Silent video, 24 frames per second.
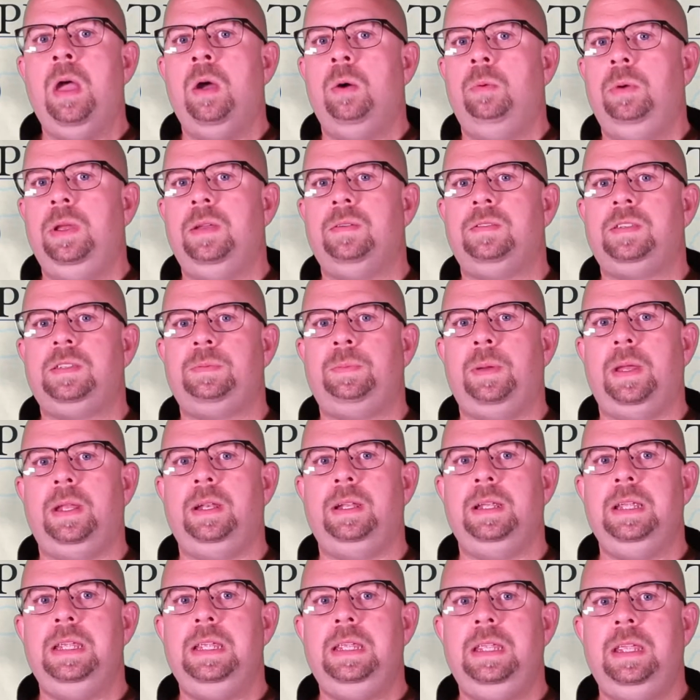We have spent
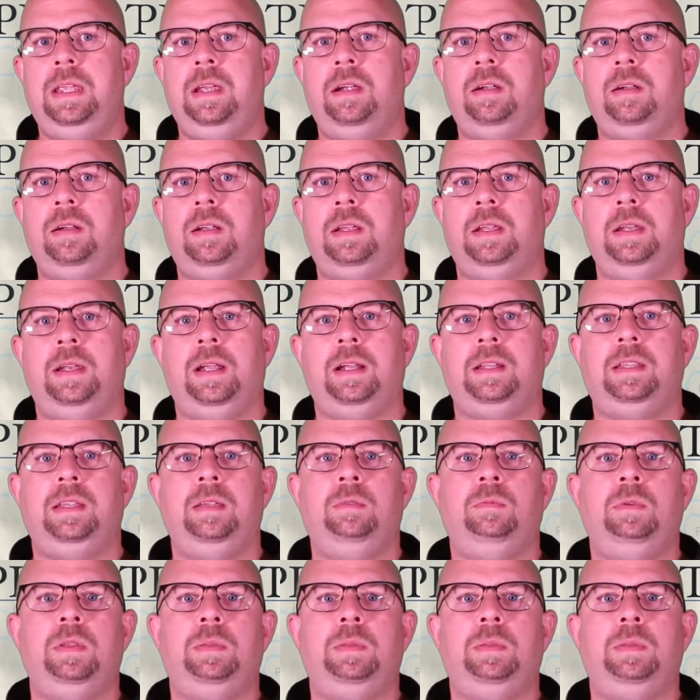a year connecting